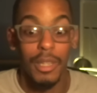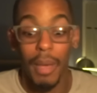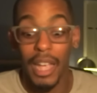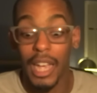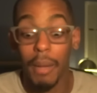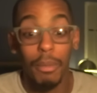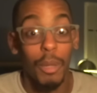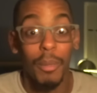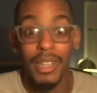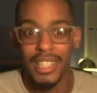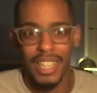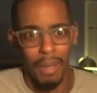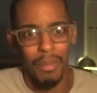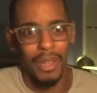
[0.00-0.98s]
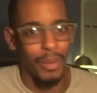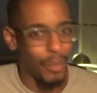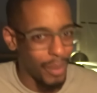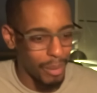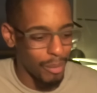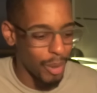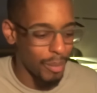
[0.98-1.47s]
And by a couple of months, I mean
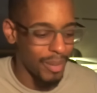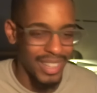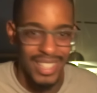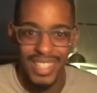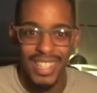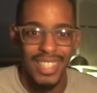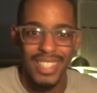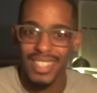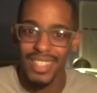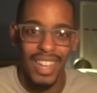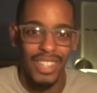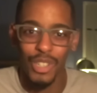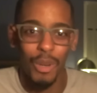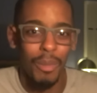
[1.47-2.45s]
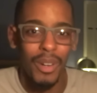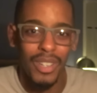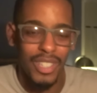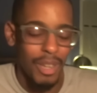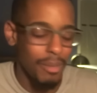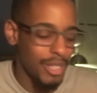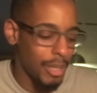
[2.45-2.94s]
one more month, since October
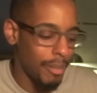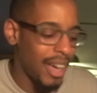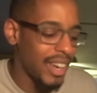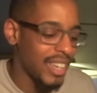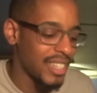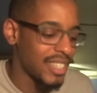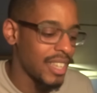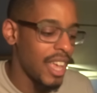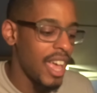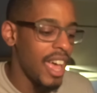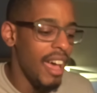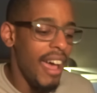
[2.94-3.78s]
is almost upon us.